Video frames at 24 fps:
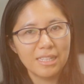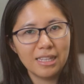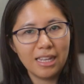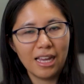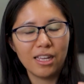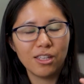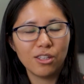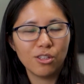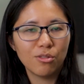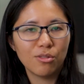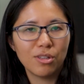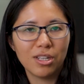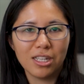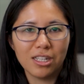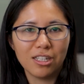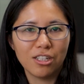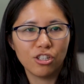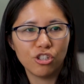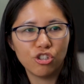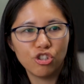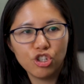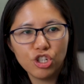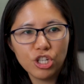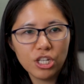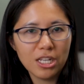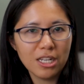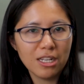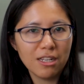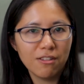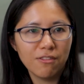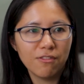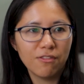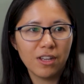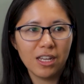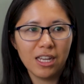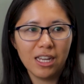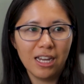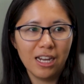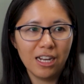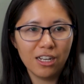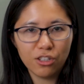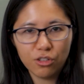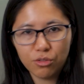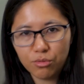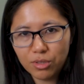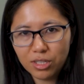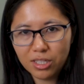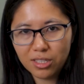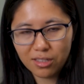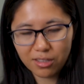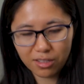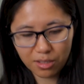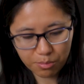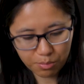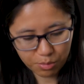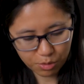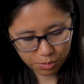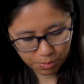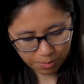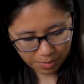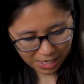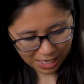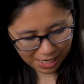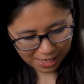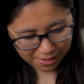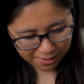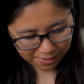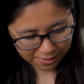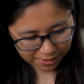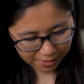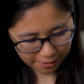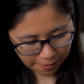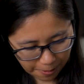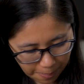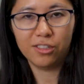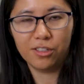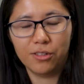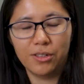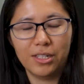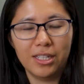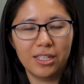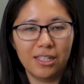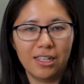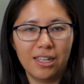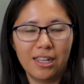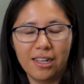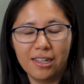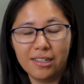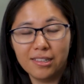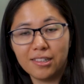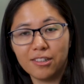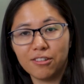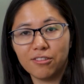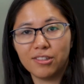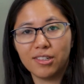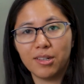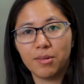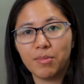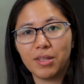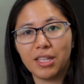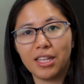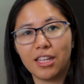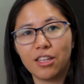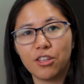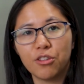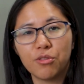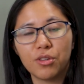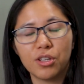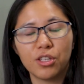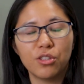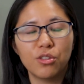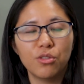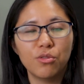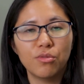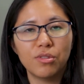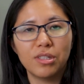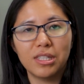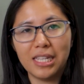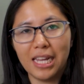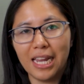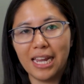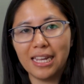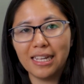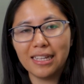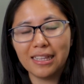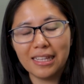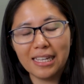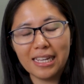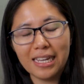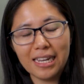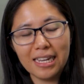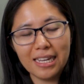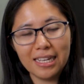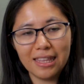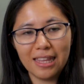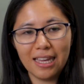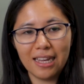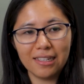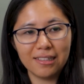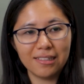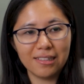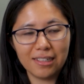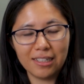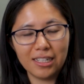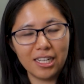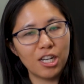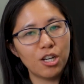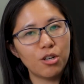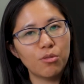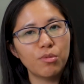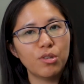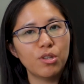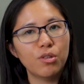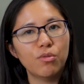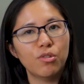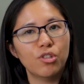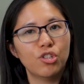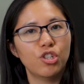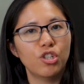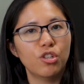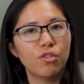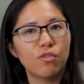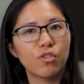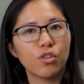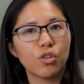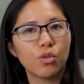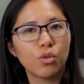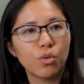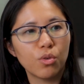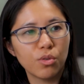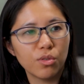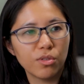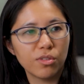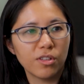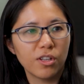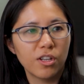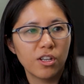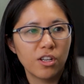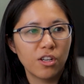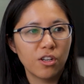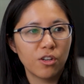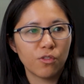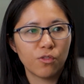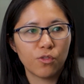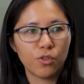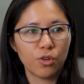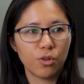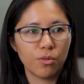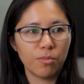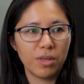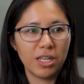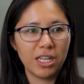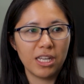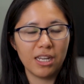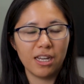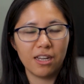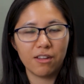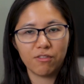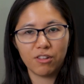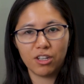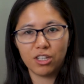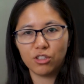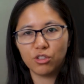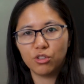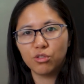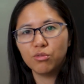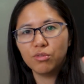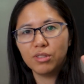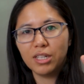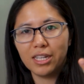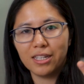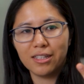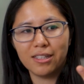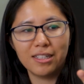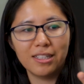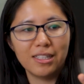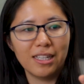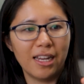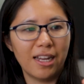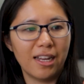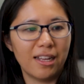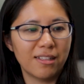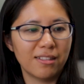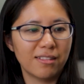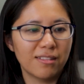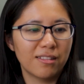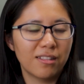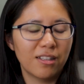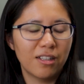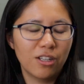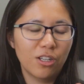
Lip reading: that you can achieve at a reasonable pace. So is there something that you can do daily that's going to help you achieve your goals? For me, I've got 2 daily tasks.